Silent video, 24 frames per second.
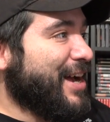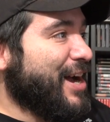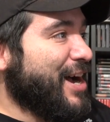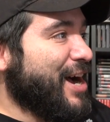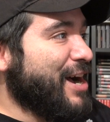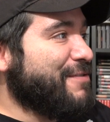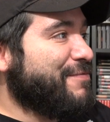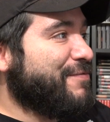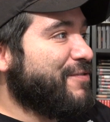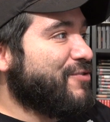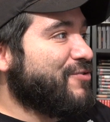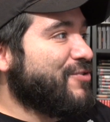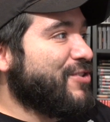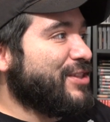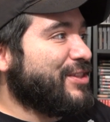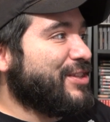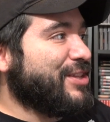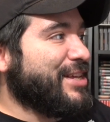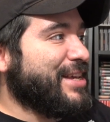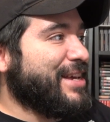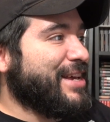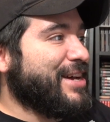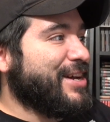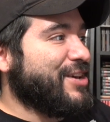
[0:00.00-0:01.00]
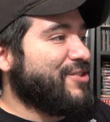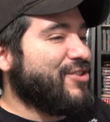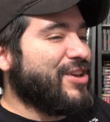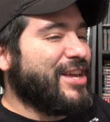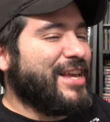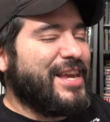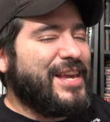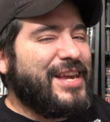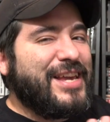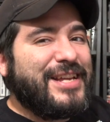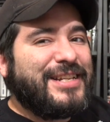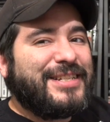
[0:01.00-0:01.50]
I feel like the uh, the
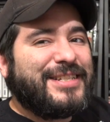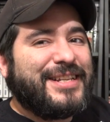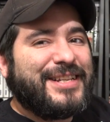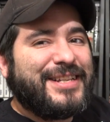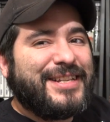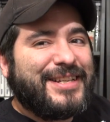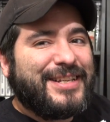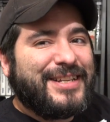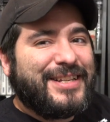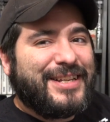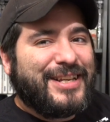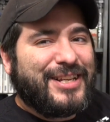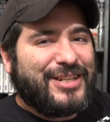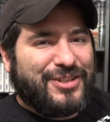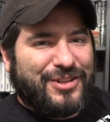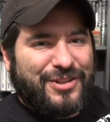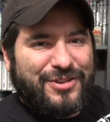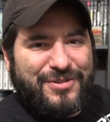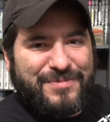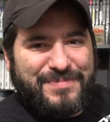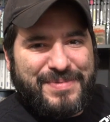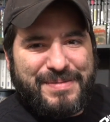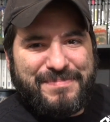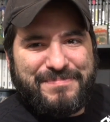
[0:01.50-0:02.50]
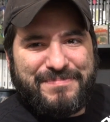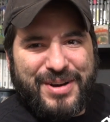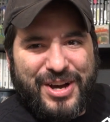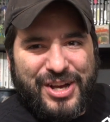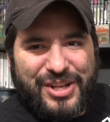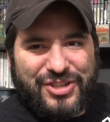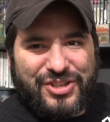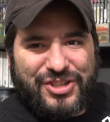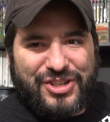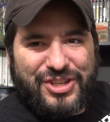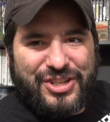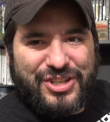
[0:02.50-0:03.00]
heat is a little bit
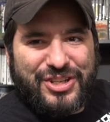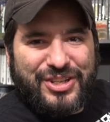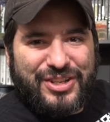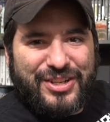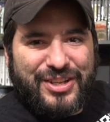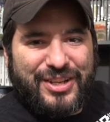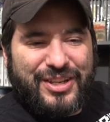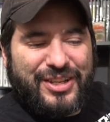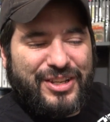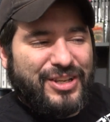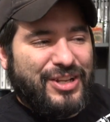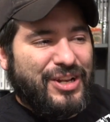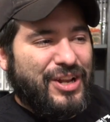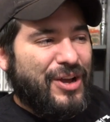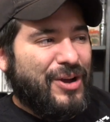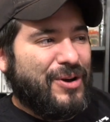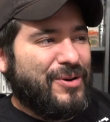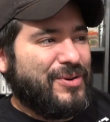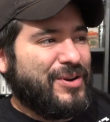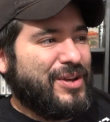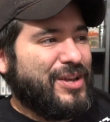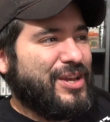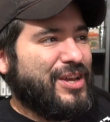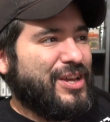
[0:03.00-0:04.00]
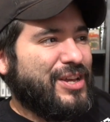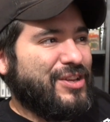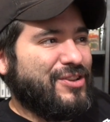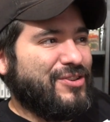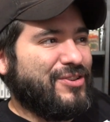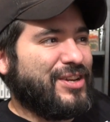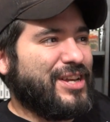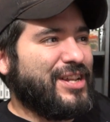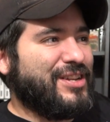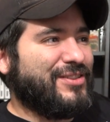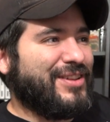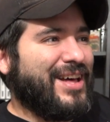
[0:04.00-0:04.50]
much, you know? You
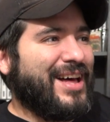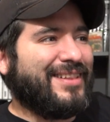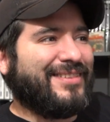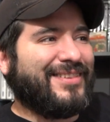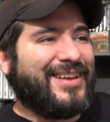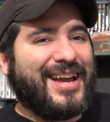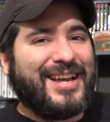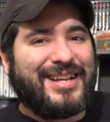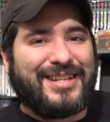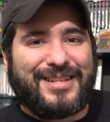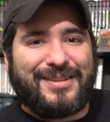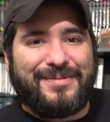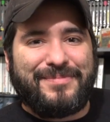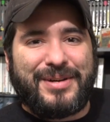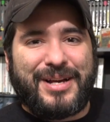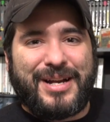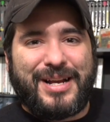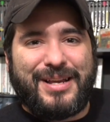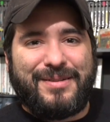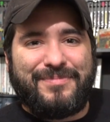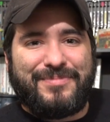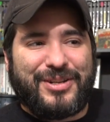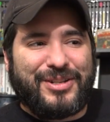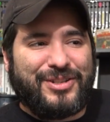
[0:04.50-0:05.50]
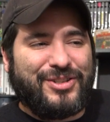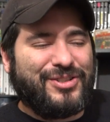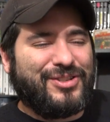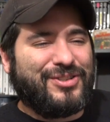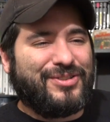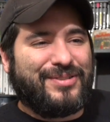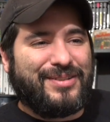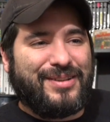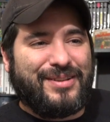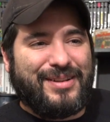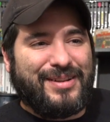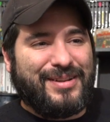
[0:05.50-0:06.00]
can not like somebody, but just
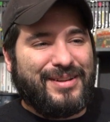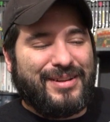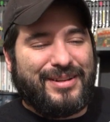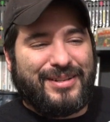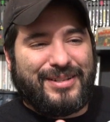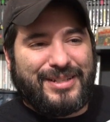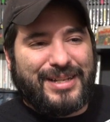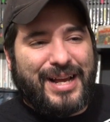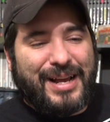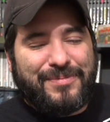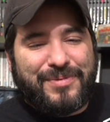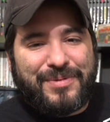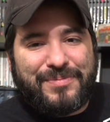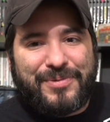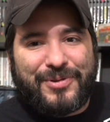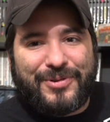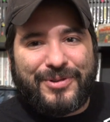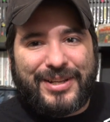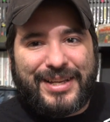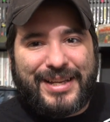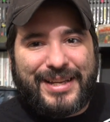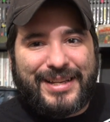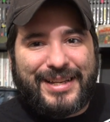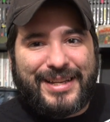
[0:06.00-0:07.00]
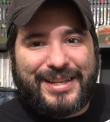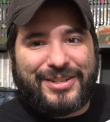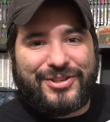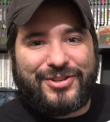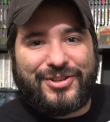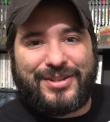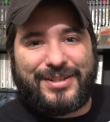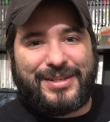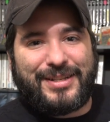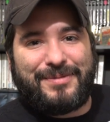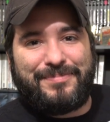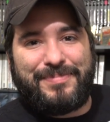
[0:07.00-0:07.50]
cyberbullying is just as